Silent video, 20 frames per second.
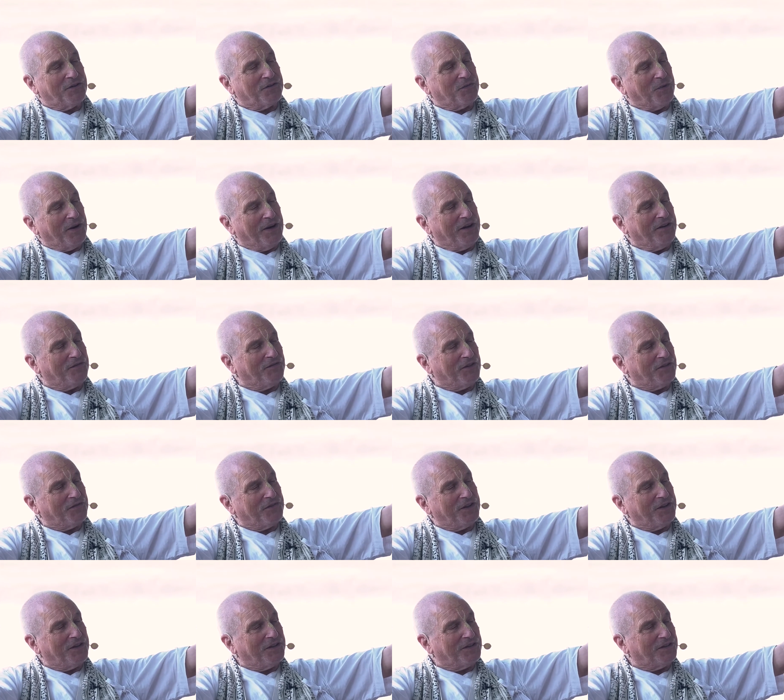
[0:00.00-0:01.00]
20,
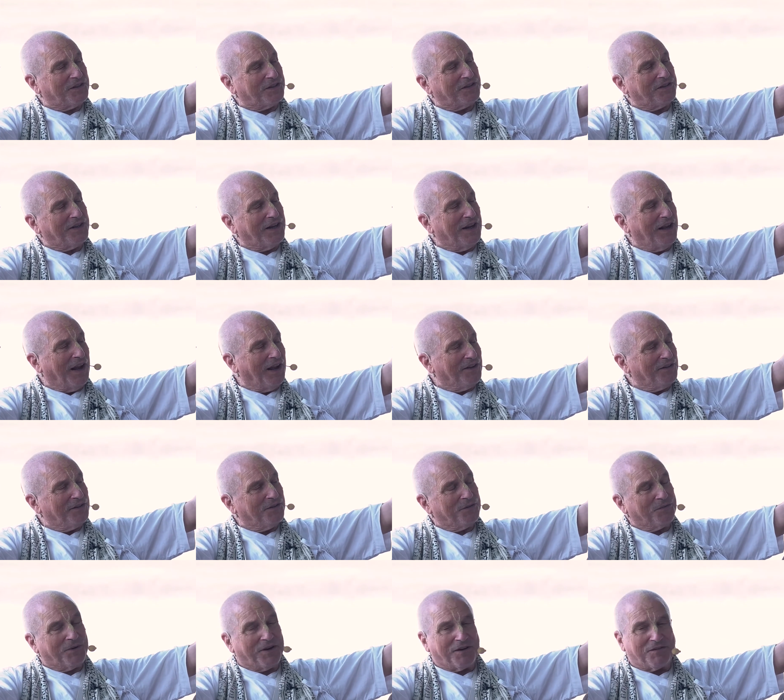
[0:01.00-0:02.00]
50, 60,
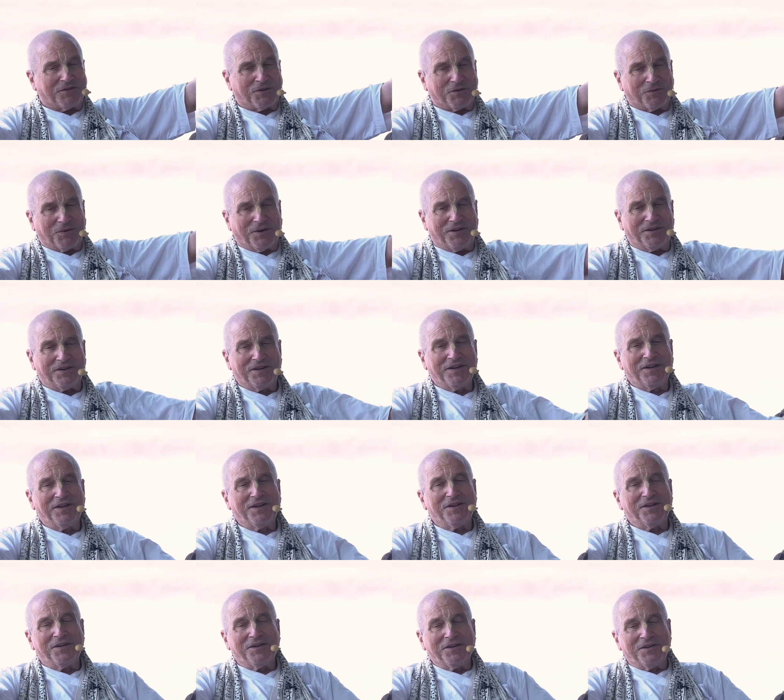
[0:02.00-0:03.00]
100, whatever you want,
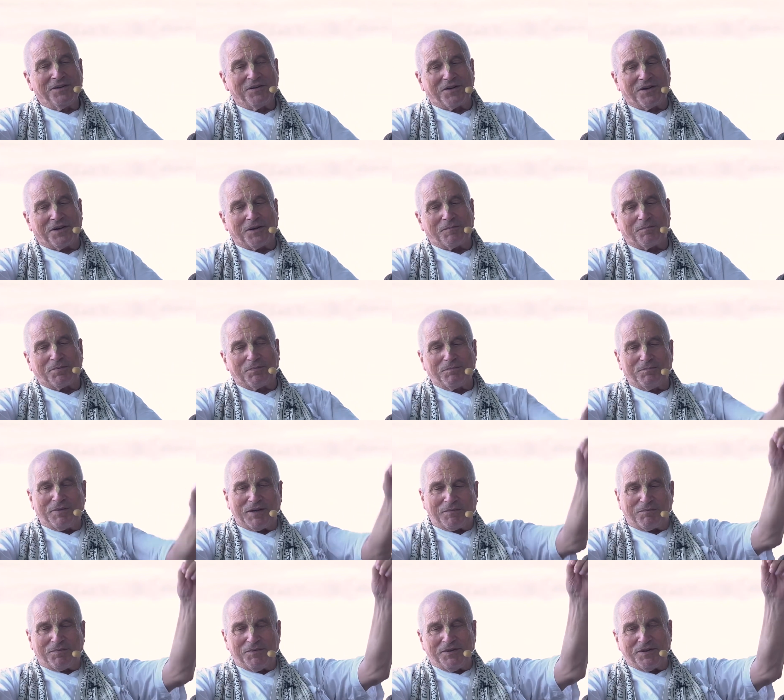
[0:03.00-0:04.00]
you get
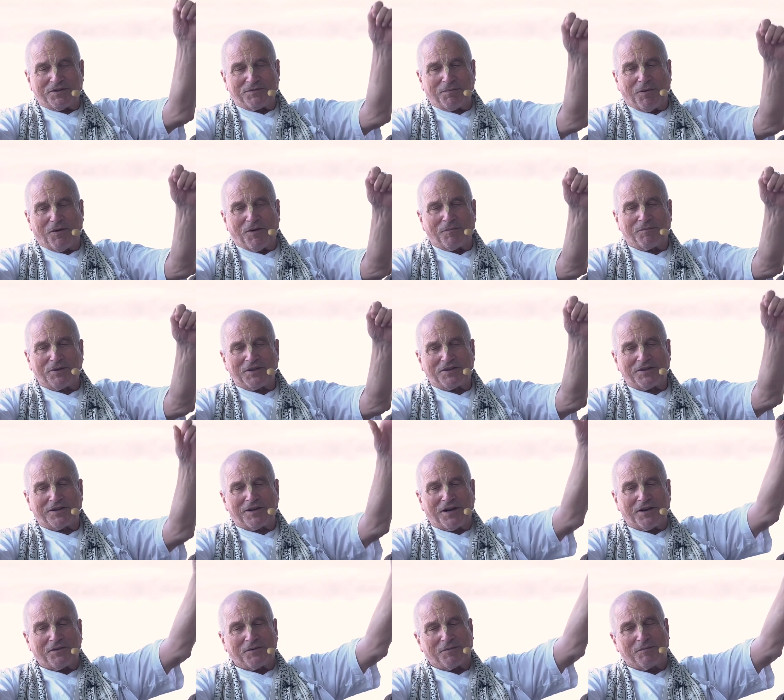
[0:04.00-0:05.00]
a small piece of
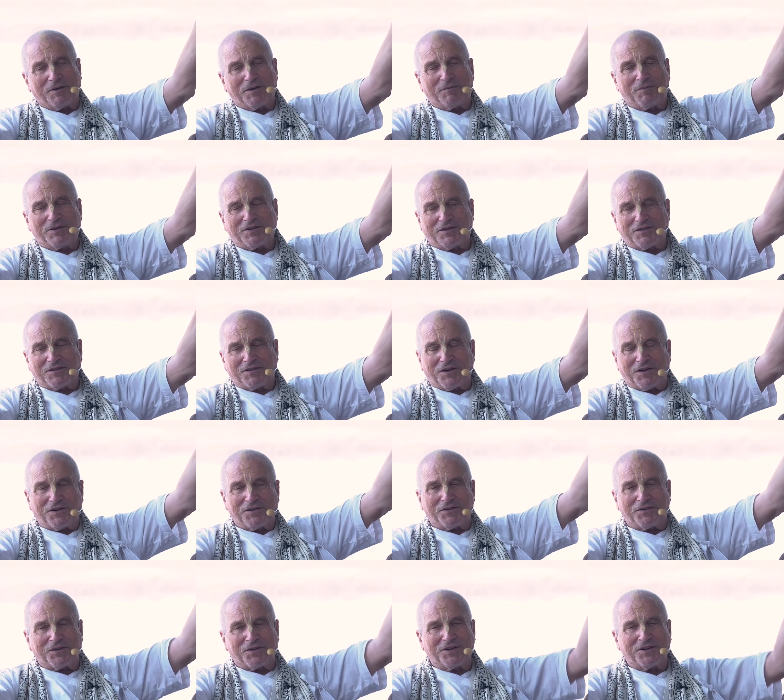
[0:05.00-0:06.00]
cloth or a big piece of
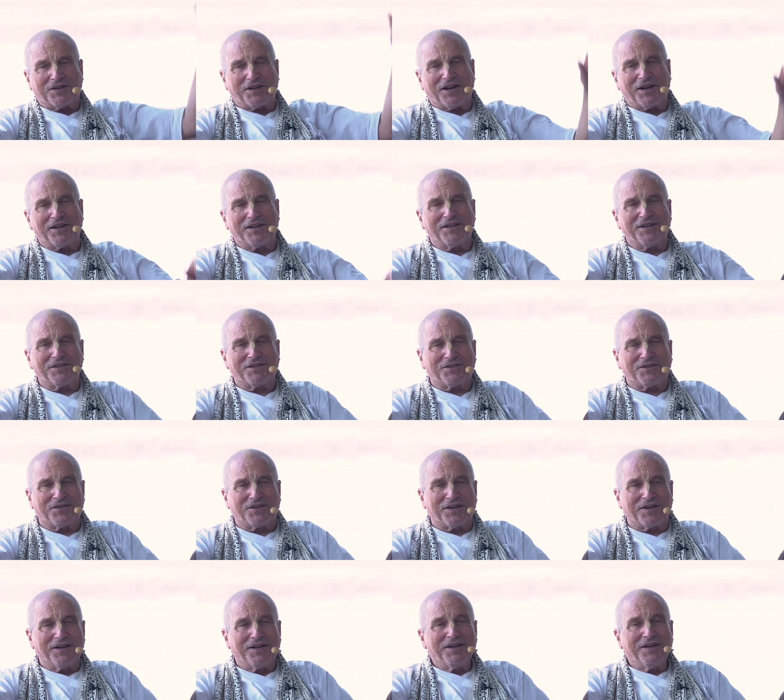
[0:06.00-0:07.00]
cloth you can tie in this
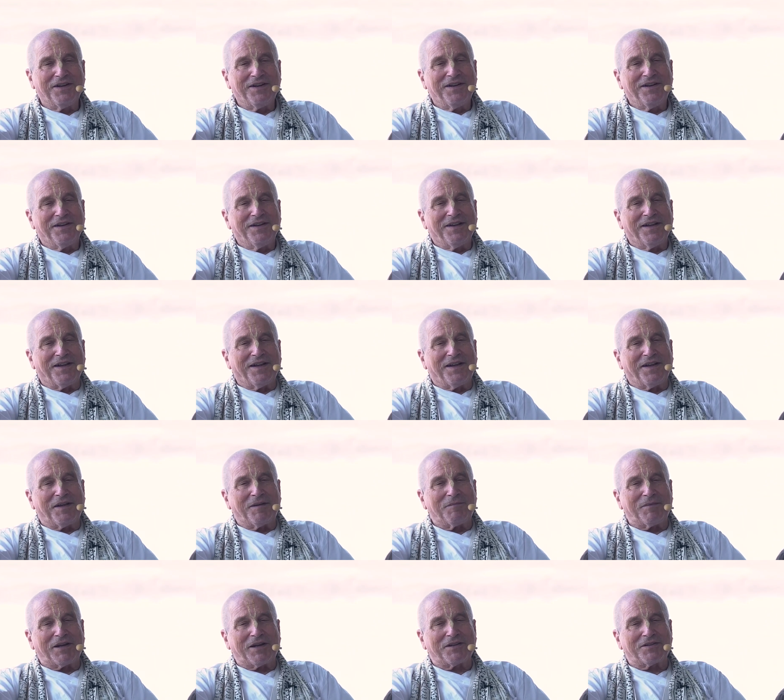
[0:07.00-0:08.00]
tree
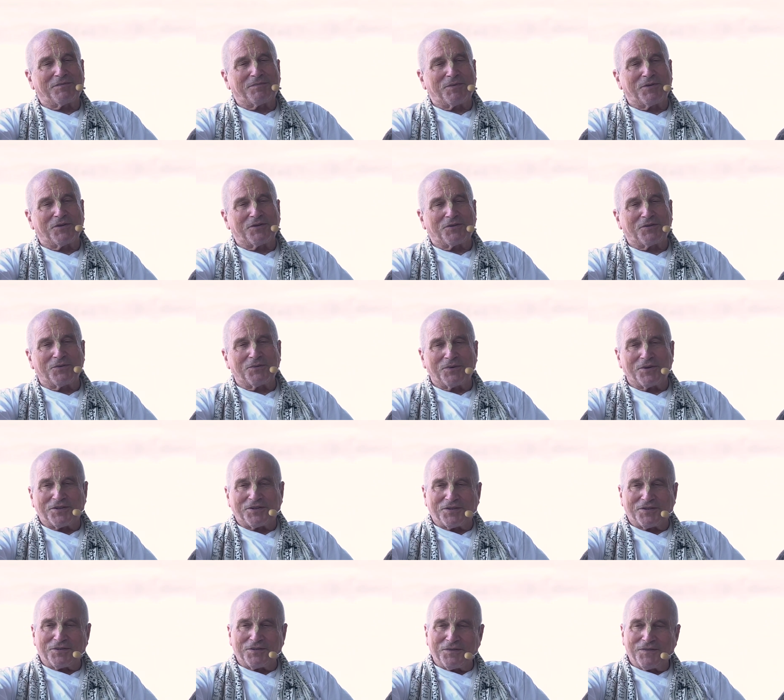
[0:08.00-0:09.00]
and make a spiritual
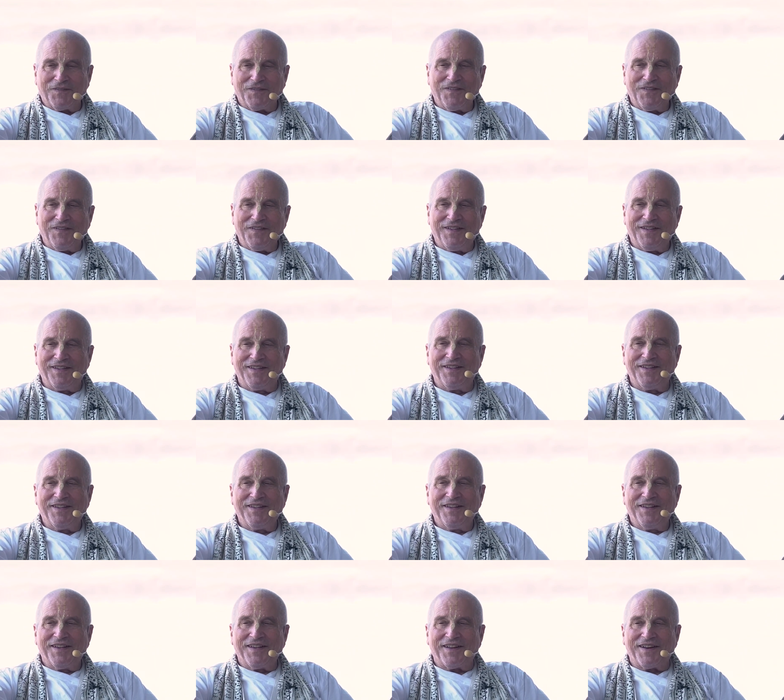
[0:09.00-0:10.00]
wish.
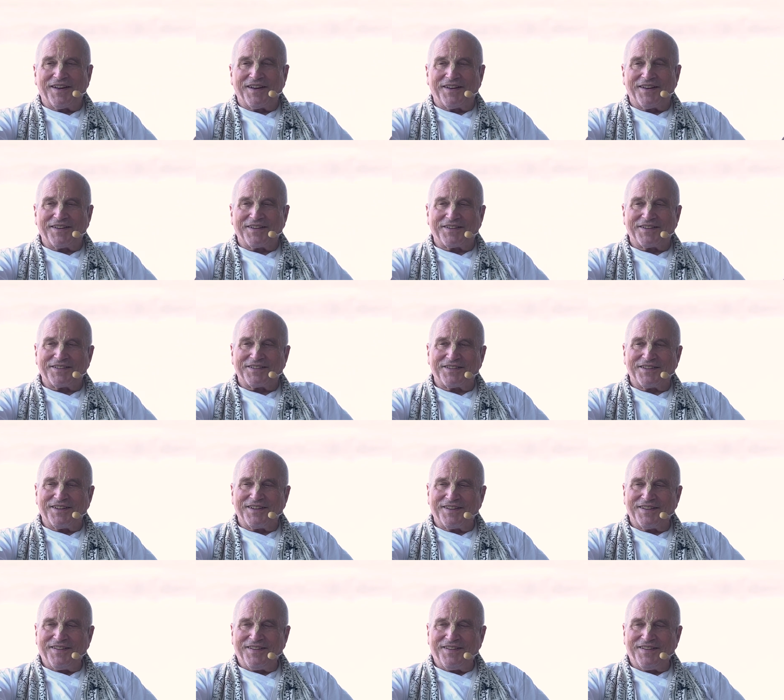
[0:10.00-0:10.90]
Hare Krishna.